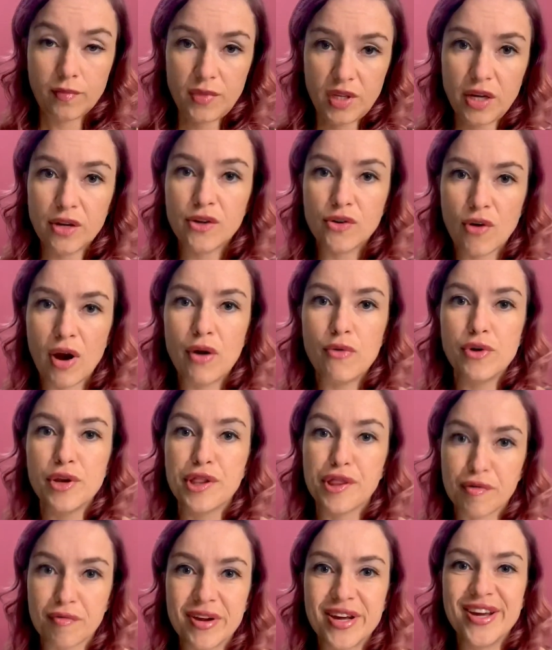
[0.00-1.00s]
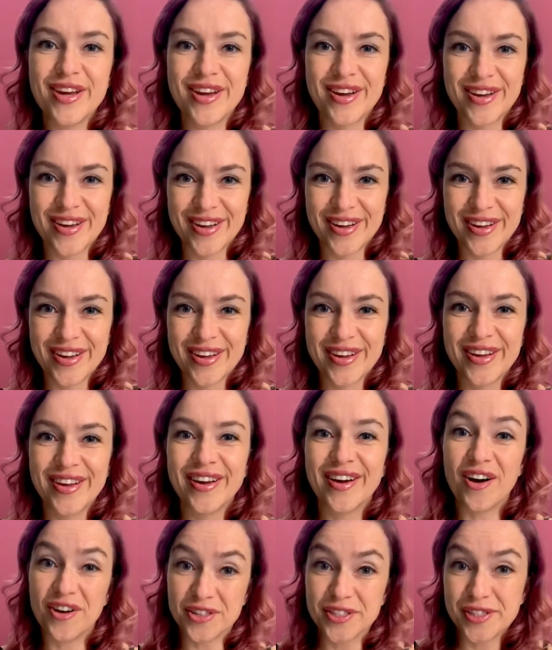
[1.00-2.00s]
crown 3
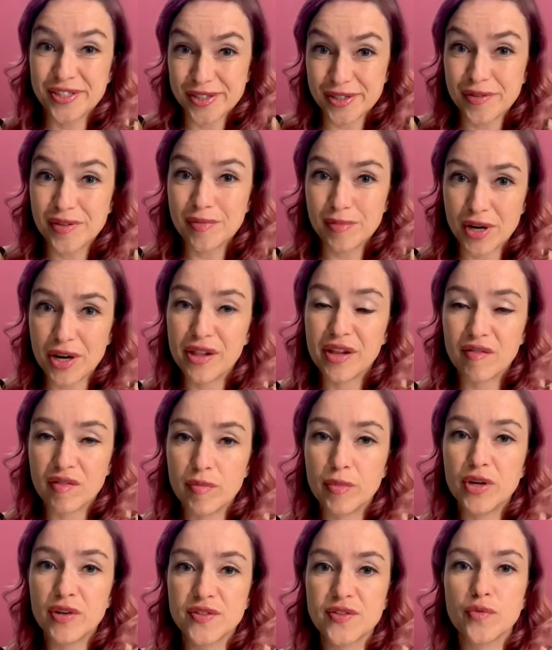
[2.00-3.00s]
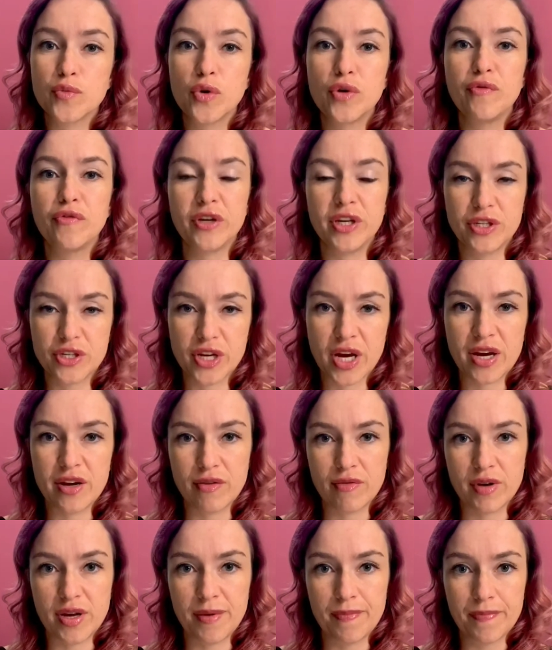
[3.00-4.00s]
Artists of the Month every month, so 1 for each
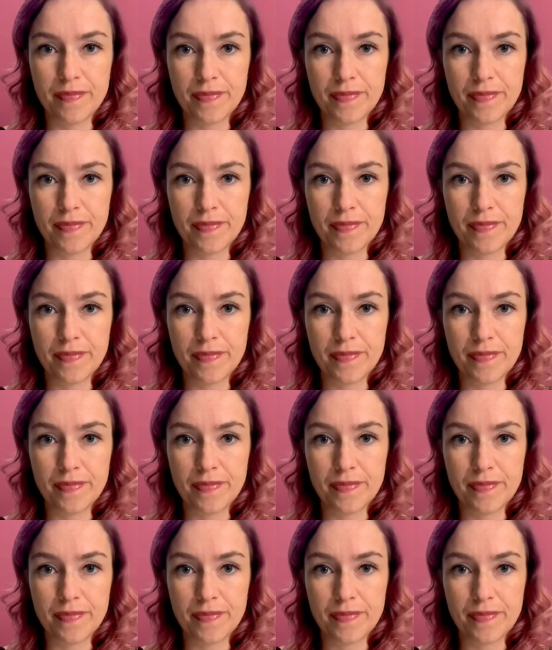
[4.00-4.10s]
category.